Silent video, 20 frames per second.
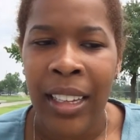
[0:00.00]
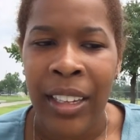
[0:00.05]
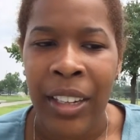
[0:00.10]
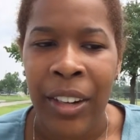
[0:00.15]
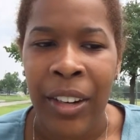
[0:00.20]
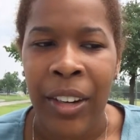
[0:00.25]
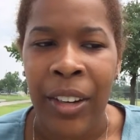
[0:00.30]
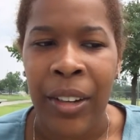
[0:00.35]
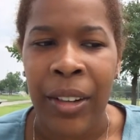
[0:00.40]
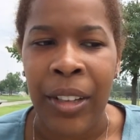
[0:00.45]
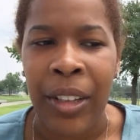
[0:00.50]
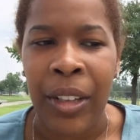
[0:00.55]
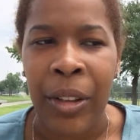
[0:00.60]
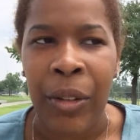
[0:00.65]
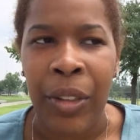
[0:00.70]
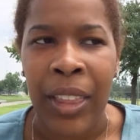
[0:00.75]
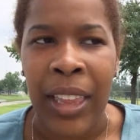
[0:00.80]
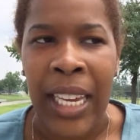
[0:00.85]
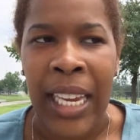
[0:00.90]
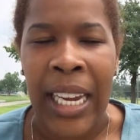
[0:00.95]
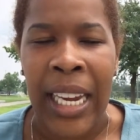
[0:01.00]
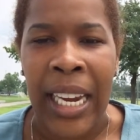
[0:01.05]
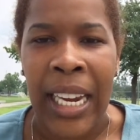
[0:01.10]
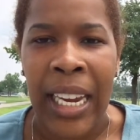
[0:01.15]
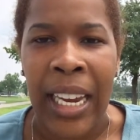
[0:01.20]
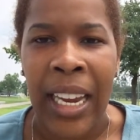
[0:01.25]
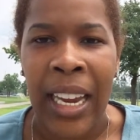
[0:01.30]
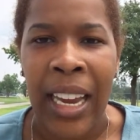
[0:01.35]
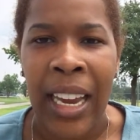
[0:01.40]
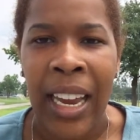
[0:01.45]
you think,
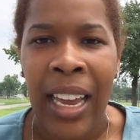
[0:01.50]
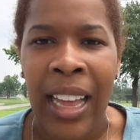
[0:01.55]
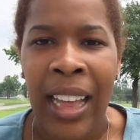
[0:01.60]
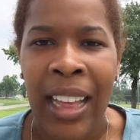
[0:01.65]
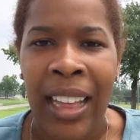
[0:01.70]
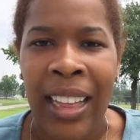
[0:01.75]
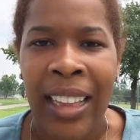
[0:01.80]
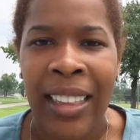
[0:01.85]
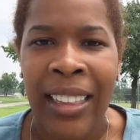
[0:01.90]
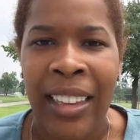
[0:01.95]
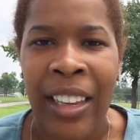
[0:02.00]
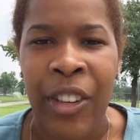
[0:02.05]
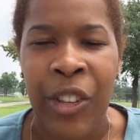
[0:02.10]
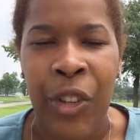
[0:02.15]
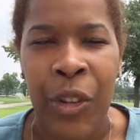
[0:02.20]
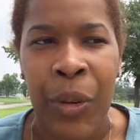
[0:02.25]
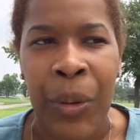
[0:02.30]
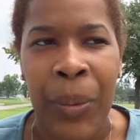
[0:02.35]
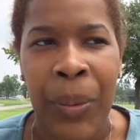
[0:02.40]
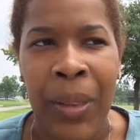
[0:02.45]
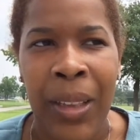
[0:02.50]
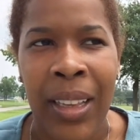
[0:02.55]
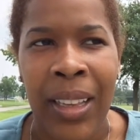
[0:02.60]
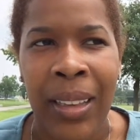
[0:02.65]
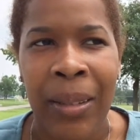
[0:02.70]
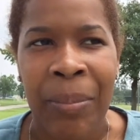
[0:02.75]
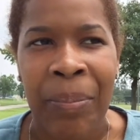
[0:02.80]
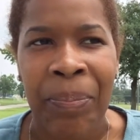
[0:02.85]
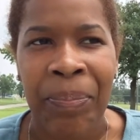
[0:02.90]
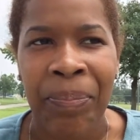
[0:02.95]

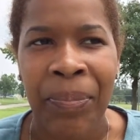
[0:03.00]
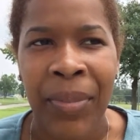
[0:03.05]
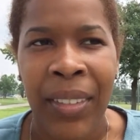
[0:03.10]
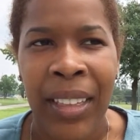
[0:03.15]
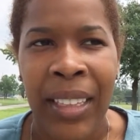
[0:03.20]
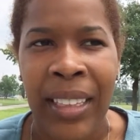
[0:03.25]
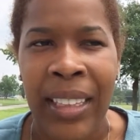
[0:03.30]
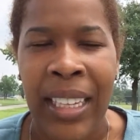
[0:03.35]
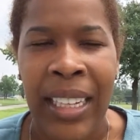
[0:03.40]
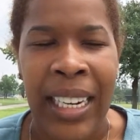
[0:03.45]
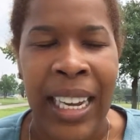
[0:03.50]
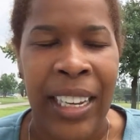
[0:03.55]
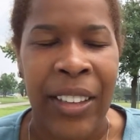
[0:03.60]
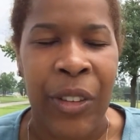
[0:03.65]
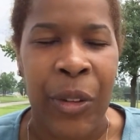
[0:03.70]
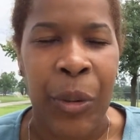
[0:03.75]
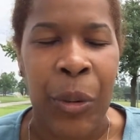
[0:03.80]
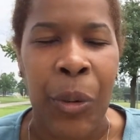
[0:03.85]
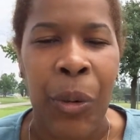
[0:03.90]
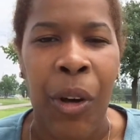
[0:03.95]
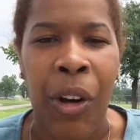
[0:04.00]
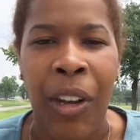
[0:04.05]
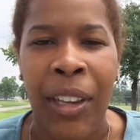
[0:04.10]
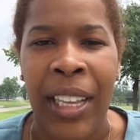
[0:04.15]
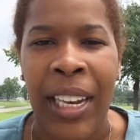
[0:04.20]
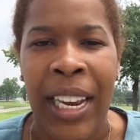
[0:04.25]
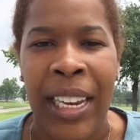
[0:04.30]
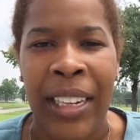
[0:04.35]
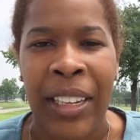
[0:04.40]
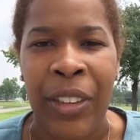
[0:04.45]
did I do all
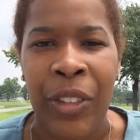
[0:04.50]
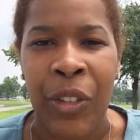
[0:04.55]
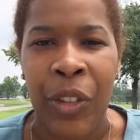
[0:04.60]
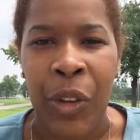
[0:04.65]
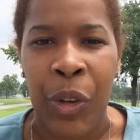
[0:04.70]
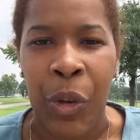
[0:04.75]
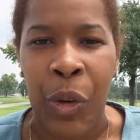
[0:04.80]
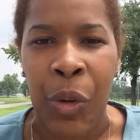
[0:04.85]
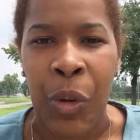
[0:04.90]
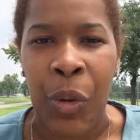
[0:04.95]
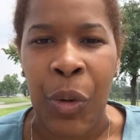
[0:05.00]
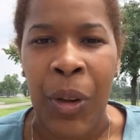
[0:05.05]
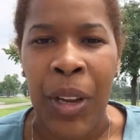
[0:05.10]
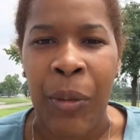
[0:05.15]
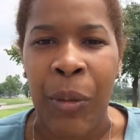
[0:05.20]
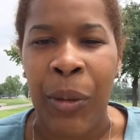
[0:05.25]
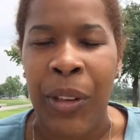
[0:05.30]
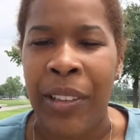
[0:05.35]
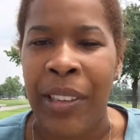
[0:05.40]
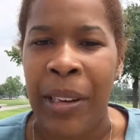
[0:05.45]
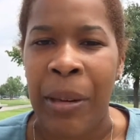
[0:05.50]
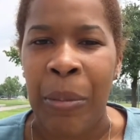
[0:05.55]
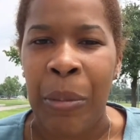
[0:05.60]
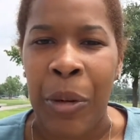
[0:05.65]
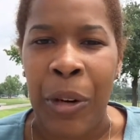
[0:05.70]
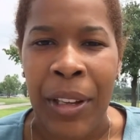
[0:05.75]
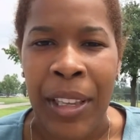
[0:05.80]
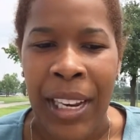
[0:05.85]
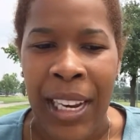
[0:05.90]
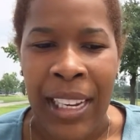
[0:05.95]
that I can do? Was there
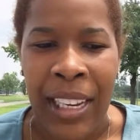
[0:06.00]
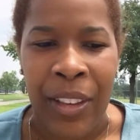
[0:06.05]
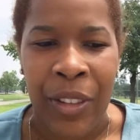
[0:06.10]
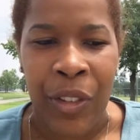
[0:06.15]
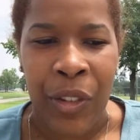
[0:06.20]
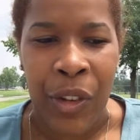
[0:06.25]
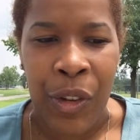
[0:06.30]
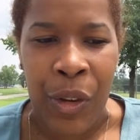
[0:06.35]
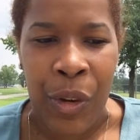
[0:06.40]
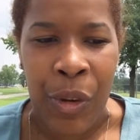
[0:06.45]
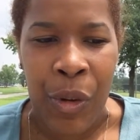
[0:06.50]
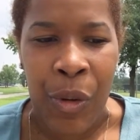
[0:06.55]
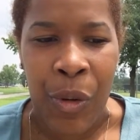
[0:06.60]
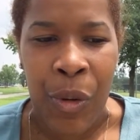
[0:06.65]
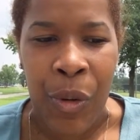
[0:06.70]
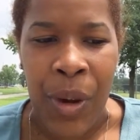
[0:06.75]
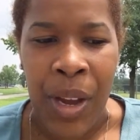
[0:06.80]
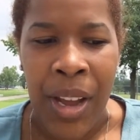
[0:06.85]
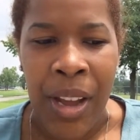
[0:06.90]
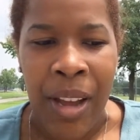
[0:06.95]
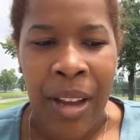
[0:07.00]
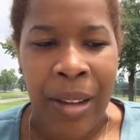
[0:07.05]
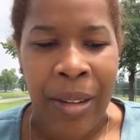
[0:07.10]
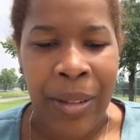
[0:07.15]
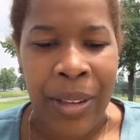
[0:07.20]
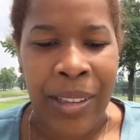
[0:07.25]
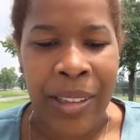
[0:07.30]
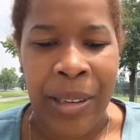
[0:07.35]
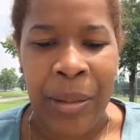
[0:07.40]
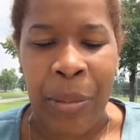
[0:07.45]
more that I can do?
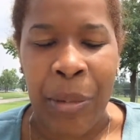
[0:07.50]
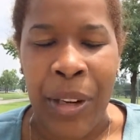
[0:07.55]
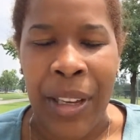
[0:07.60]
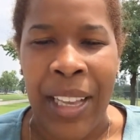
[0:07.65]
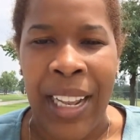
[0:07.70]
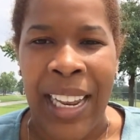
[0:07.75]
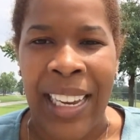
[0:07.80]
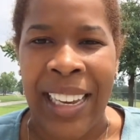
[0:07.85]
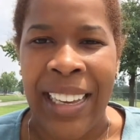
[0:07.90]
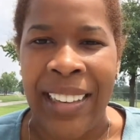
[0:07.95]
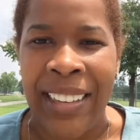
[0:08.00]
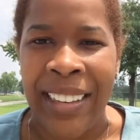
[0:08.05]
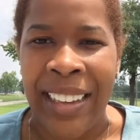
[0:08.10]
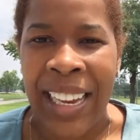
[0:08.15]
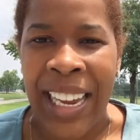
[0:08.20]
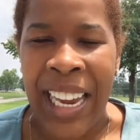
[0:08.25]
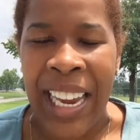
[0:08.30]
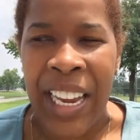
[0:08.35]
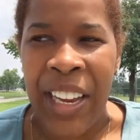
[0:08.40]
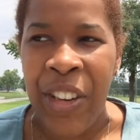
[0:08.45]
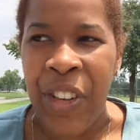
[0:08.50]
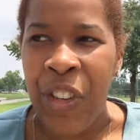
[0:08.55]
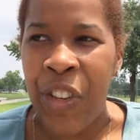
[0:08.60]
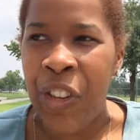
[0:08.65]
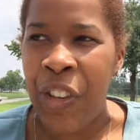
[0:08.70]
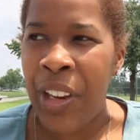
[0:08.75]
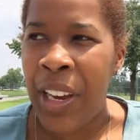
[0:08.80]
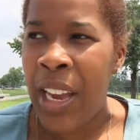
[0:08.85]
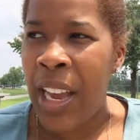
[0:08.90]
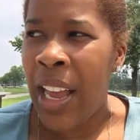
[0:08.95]
Was there more that I can
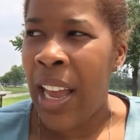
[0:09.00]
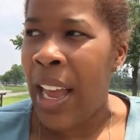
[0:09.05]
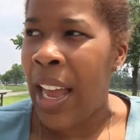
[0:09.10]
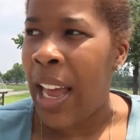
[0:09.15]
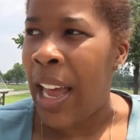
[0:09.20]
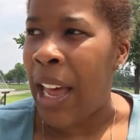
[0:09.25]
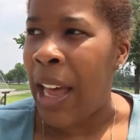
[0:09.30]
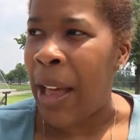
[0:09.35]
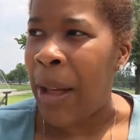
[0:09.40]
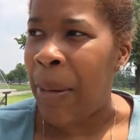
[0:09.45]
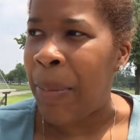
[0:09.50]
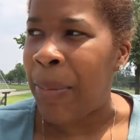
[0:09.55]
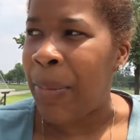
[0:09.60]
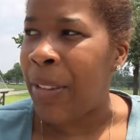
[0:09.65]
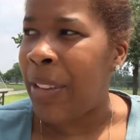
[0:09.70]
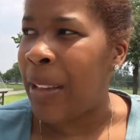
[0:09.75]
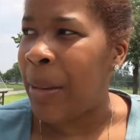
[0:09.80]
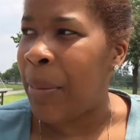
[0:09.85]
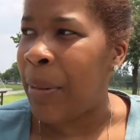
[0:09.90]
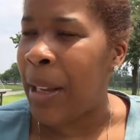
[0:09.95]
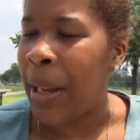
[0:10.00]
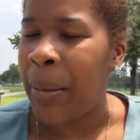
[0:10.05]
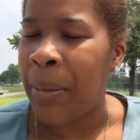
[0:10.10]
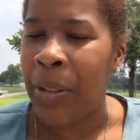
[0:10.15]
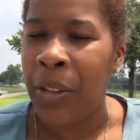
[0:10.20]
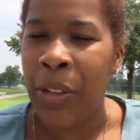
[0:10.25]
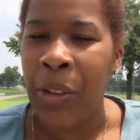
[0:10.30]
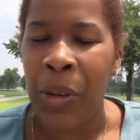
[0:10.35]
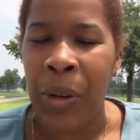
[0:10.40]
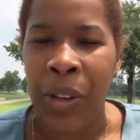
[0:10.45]
teach?
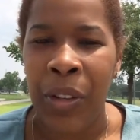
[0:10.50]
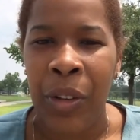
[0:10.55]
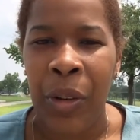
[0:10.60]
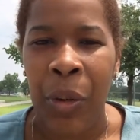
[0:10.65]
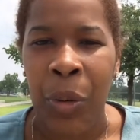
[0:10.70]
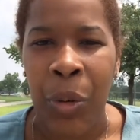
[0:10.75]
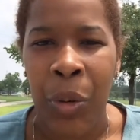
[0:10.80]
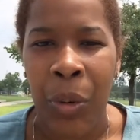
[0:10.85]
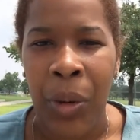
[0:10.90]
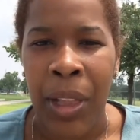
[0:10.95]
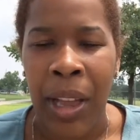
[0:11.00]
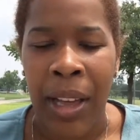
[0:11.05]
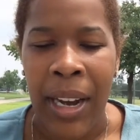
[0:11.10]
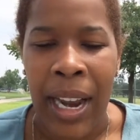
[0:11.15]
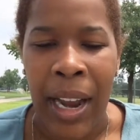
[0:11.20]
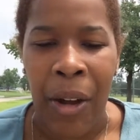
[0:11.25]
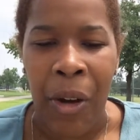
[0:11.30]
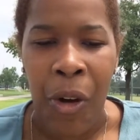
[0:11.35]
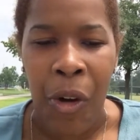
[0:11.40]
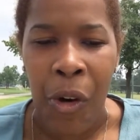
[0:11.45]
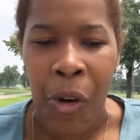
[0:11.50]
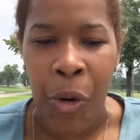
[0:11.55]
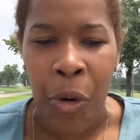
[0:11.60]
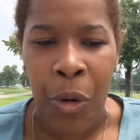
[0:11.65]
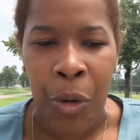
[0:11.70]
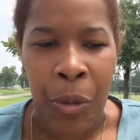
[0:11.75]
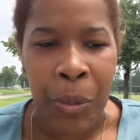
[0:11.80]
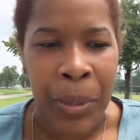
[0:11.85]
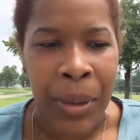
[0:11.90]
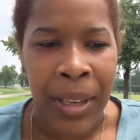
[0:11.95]
Sometimes the students go through a lot at
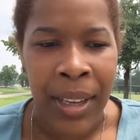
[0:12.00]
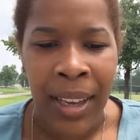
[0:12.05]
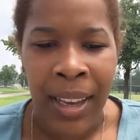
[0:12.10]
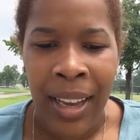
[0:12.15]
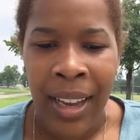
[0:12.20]
home.